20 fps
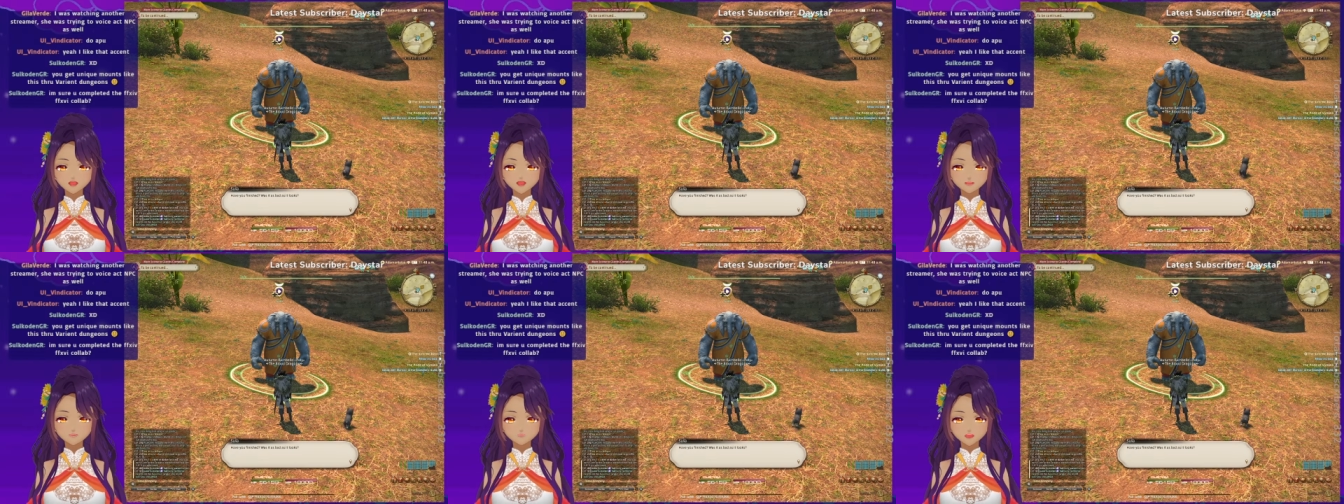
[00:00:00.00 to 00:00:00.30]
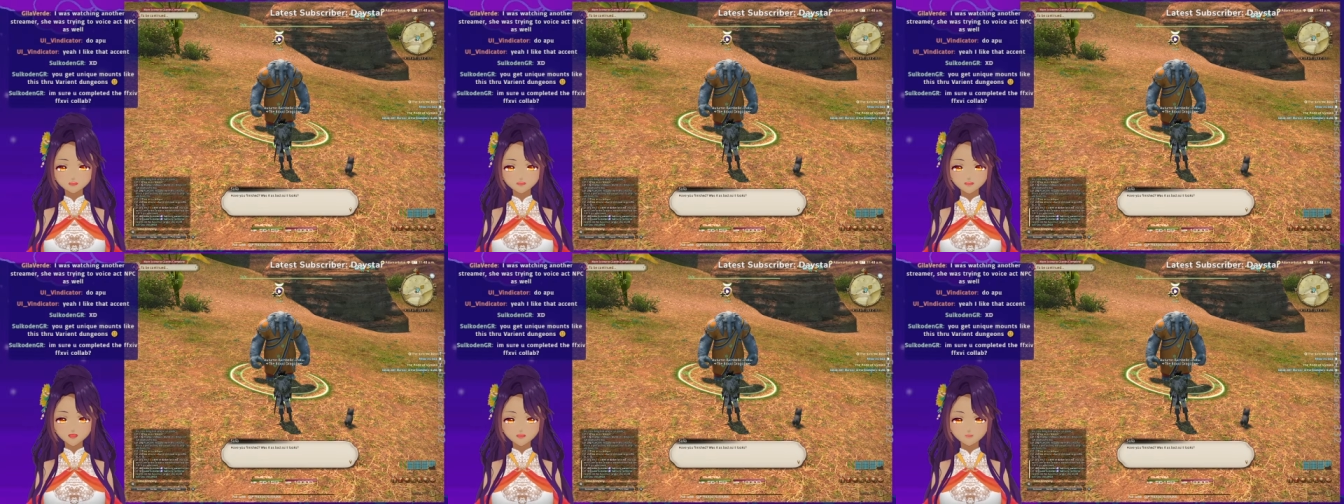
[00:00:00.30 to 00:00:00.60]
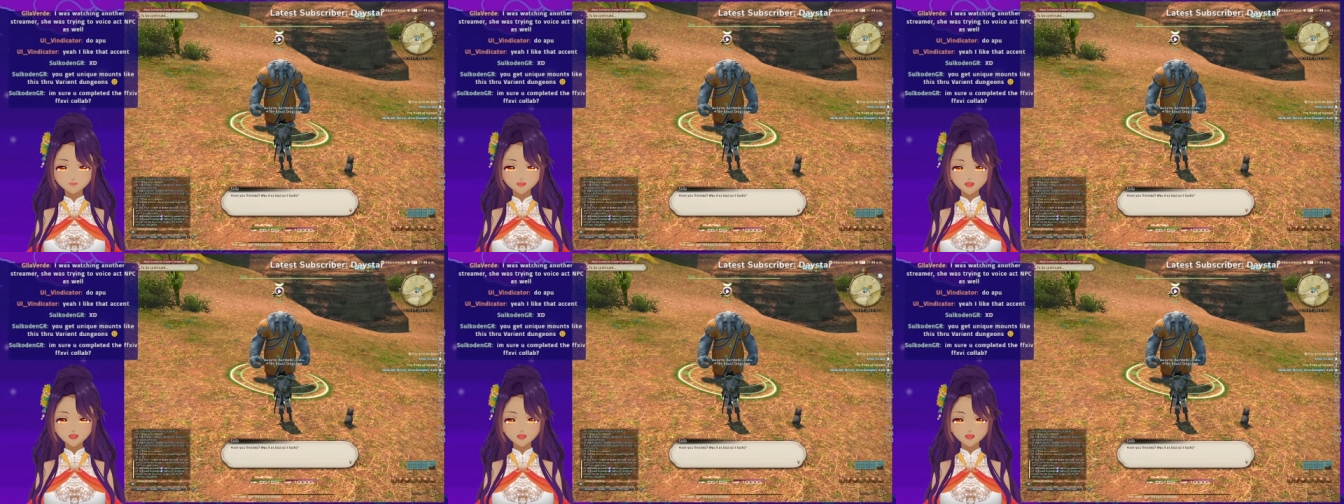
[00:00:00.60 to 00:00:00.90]
A little bit of,
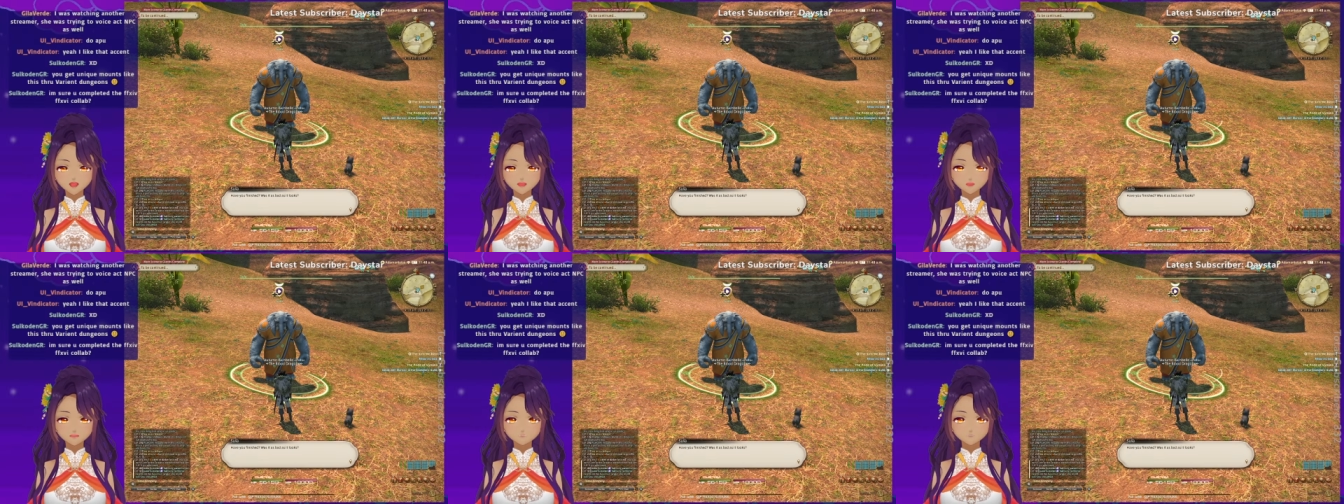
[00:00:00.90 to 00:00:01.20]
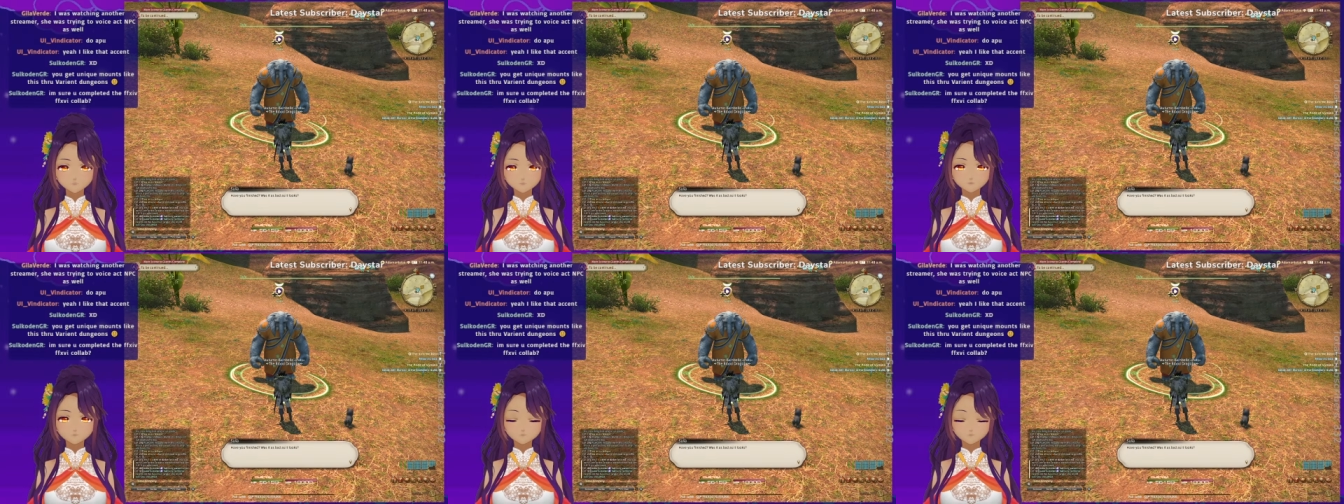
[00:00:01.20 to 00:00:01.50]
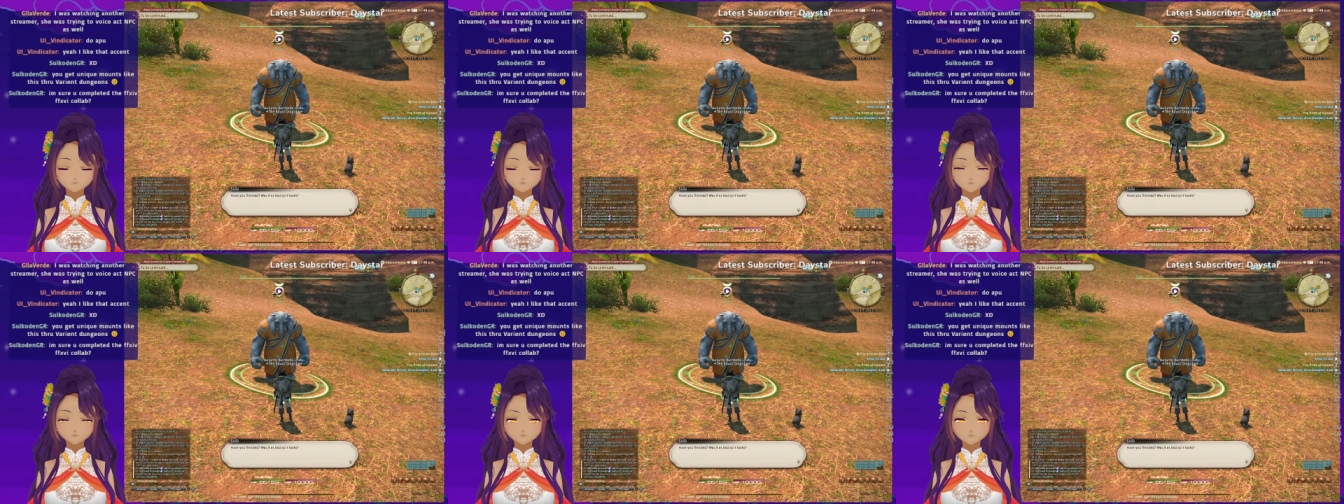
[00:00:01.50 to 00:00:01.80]

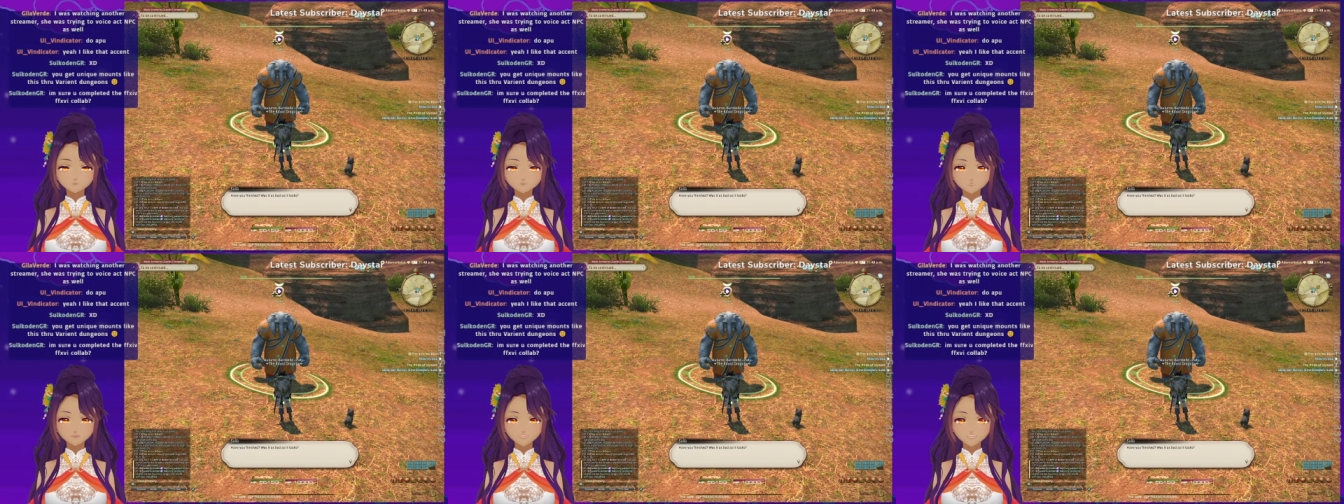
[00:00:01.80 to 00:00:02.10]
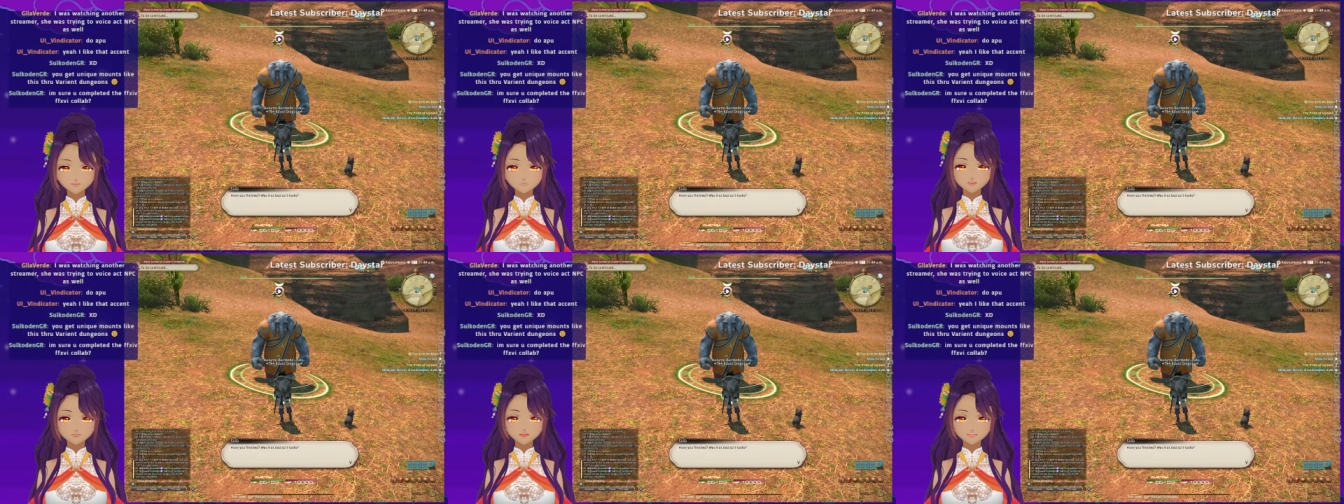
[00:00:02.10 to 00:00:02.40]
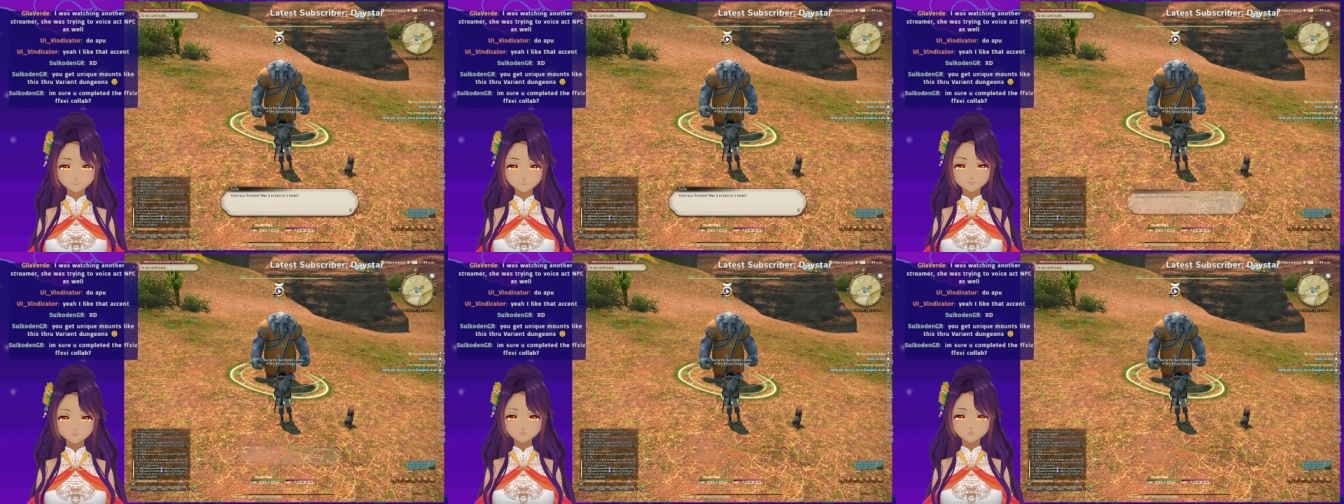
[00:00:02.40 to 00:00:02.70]
grout should
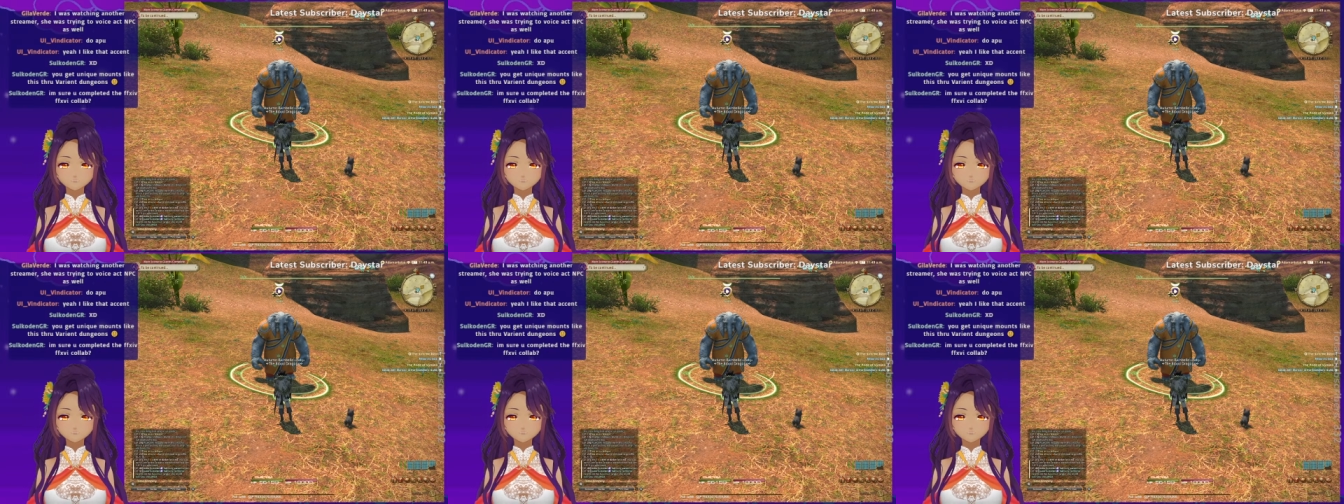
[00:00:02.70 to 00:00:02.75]
help.